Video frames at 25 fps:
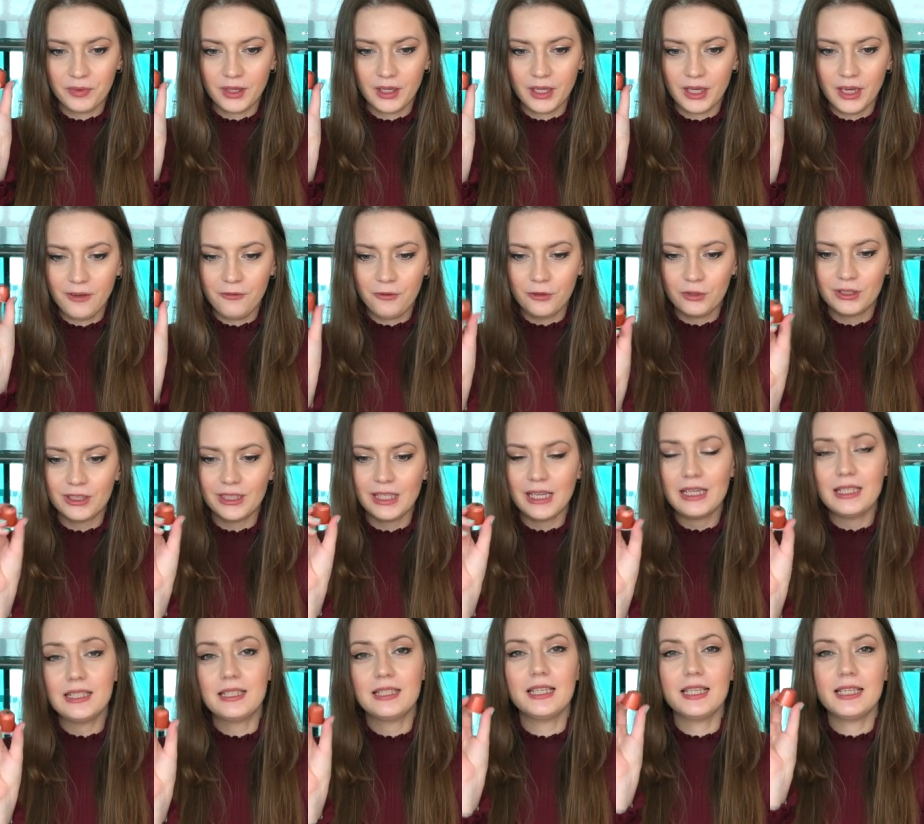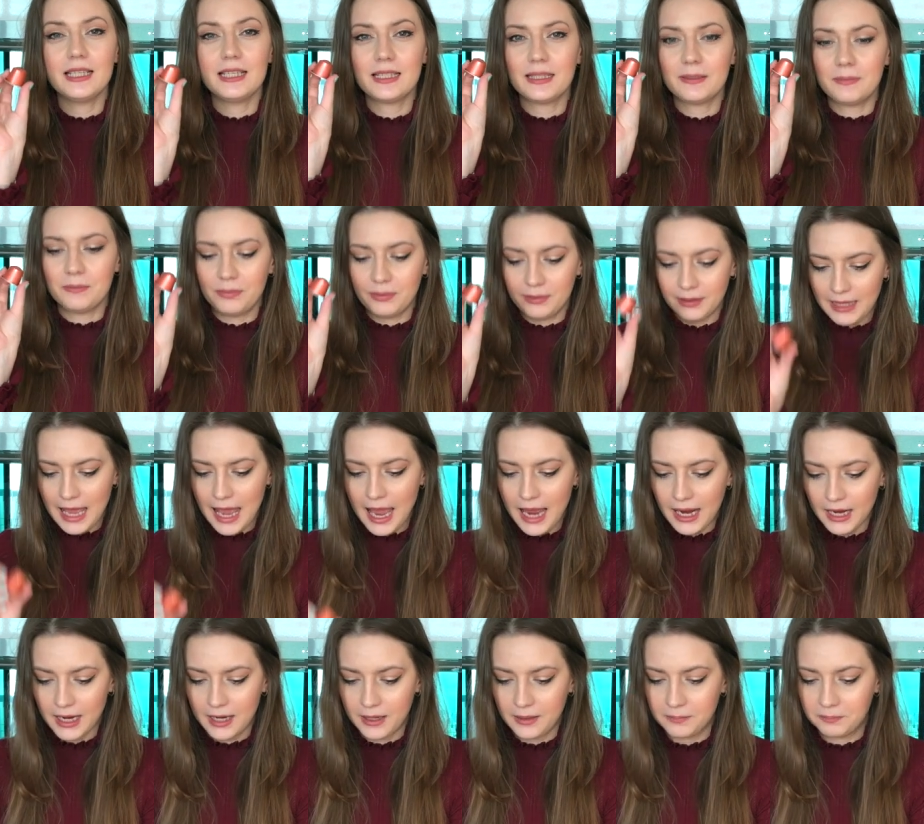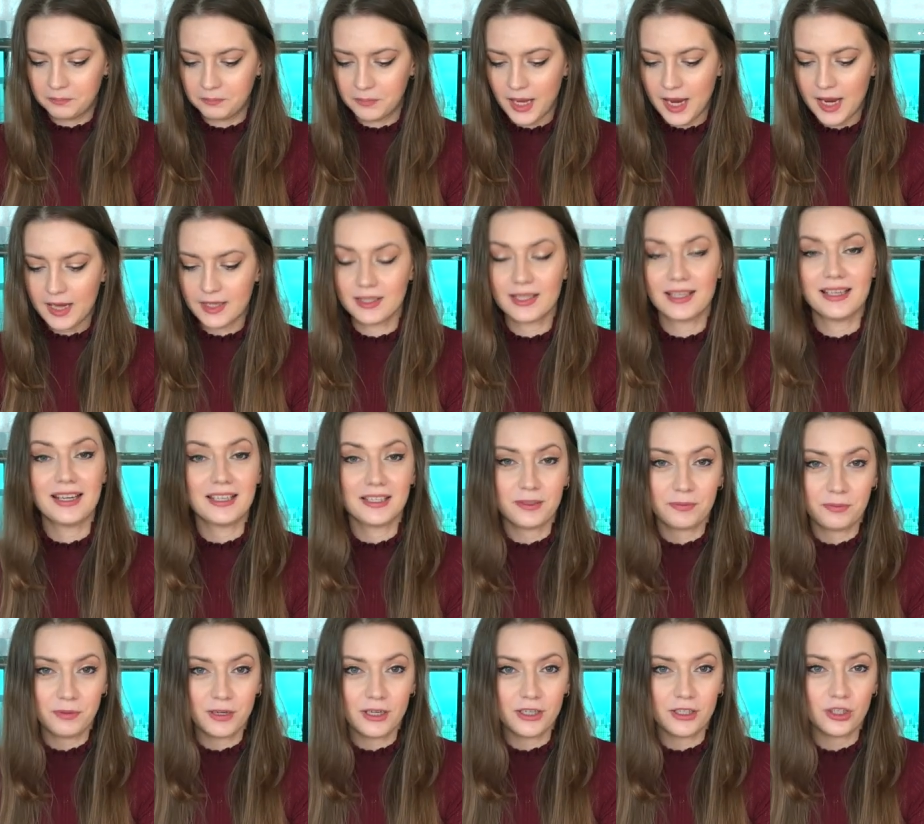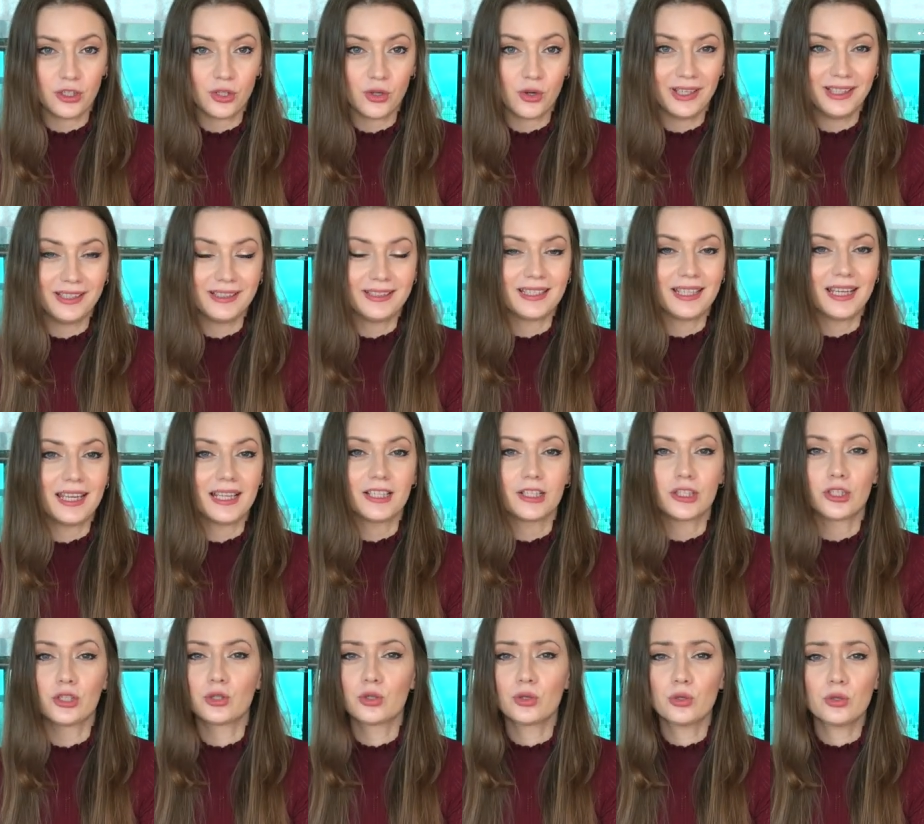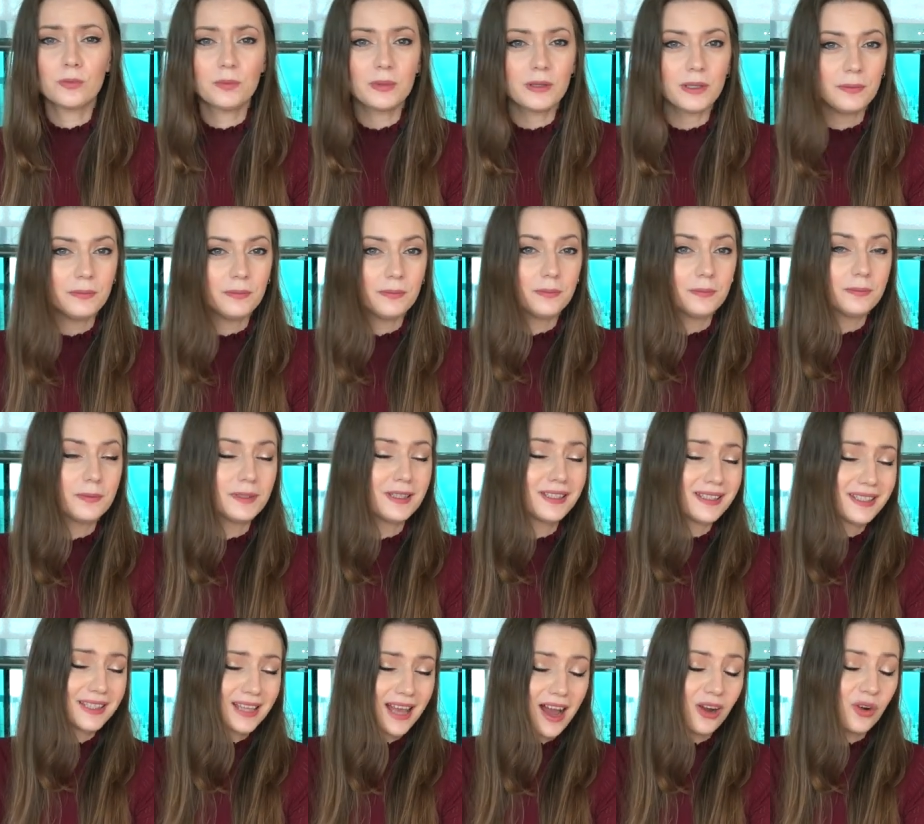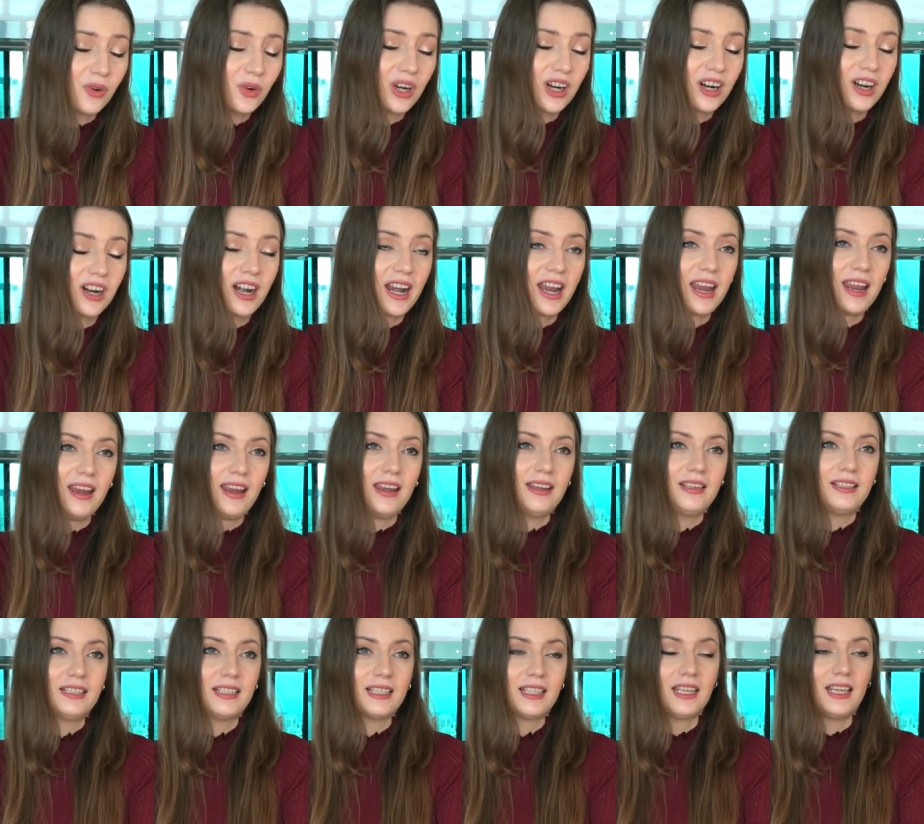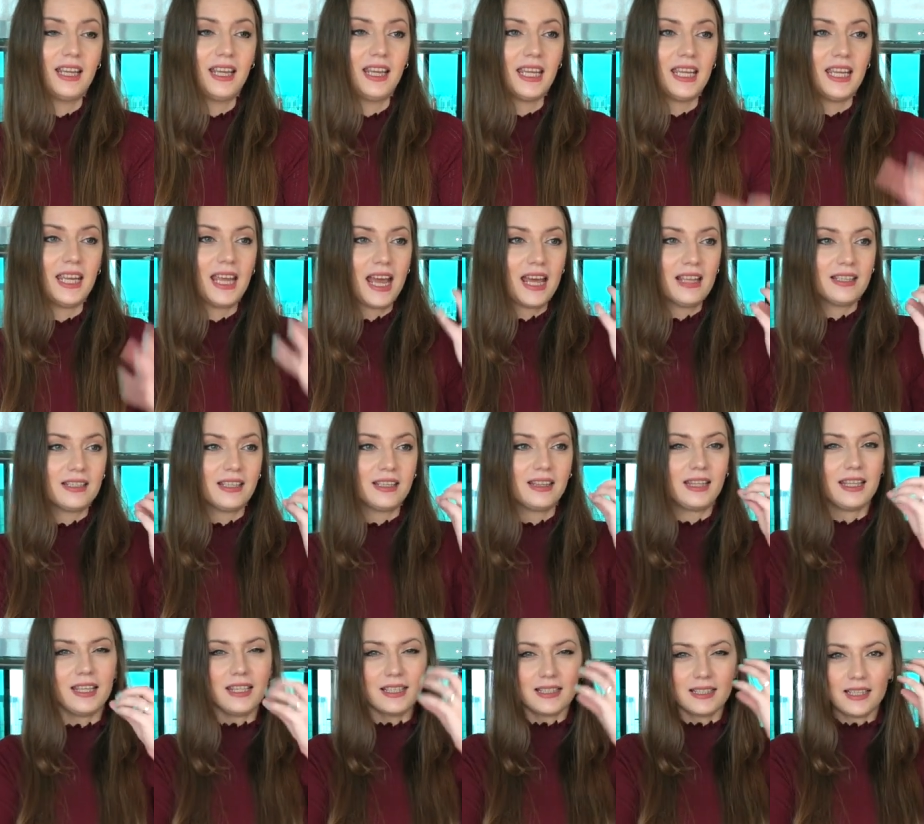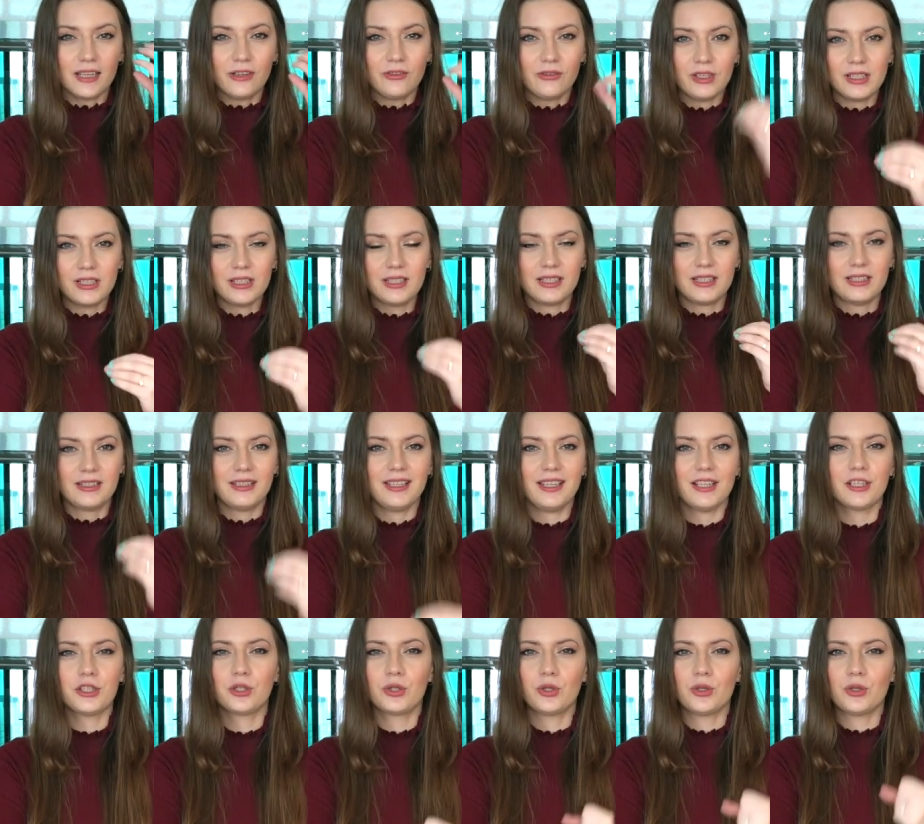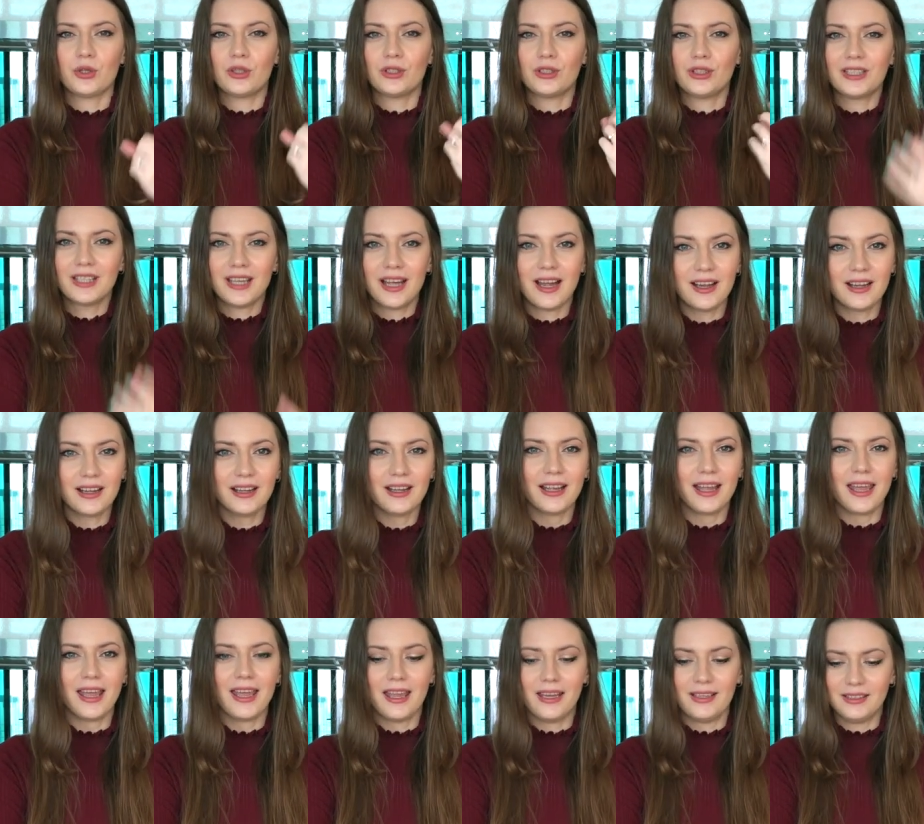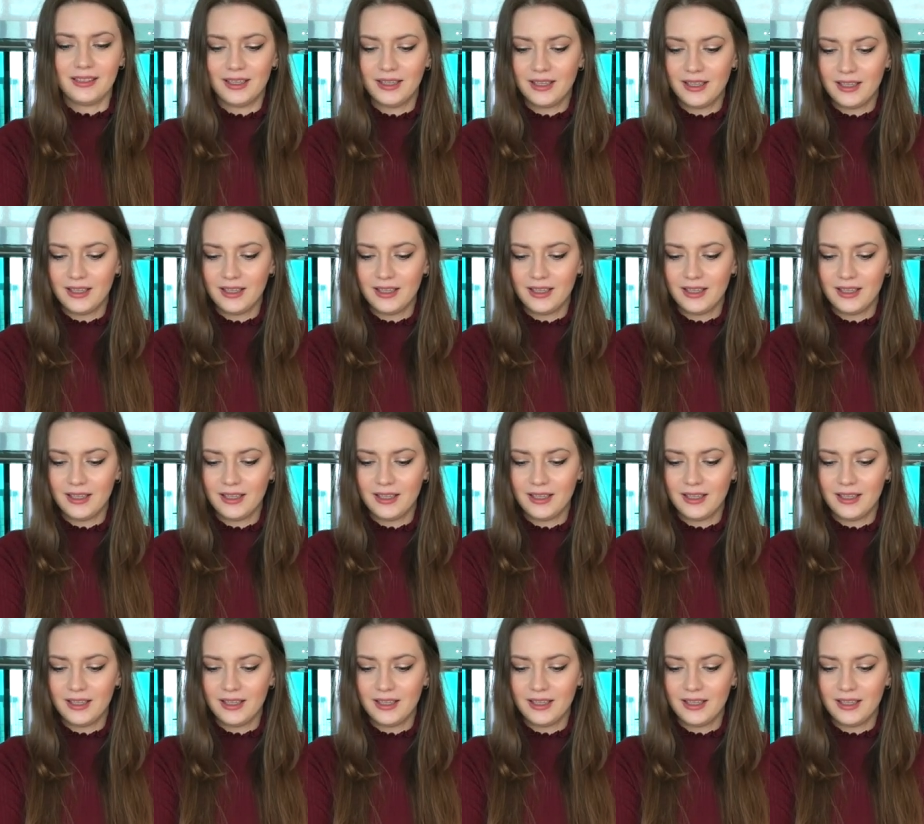If you taste this black as an espresso, it tastes super sour, and it has a taste that really sticks to your tongue, and